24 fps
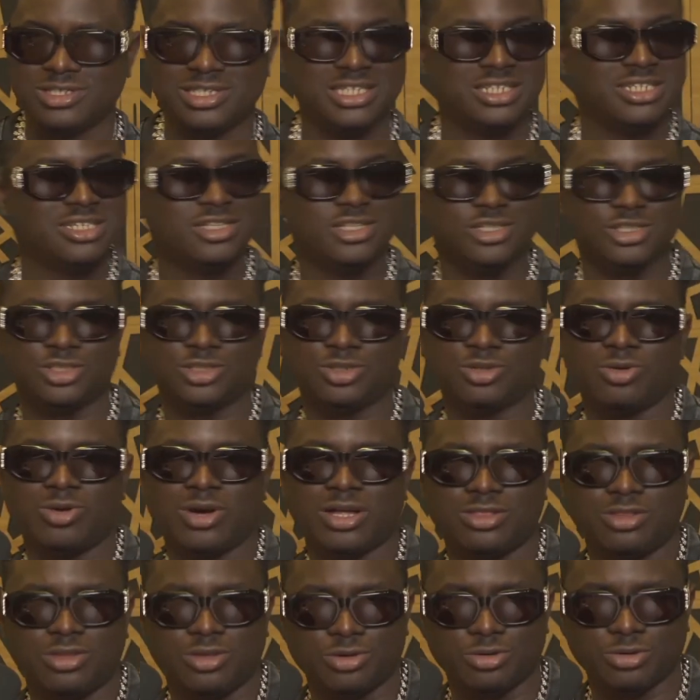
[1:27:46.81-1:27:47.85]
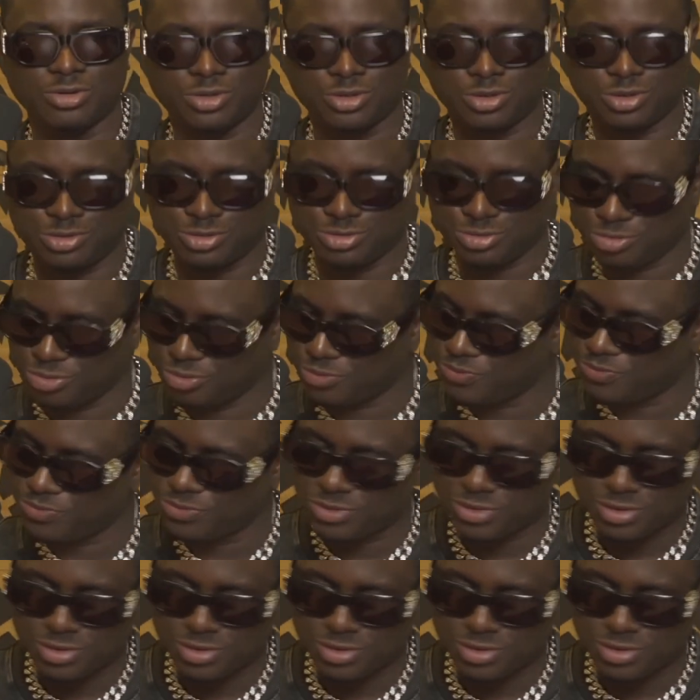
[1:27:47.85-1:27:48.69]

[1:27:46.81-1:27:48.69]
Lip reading: He did a show at the O2.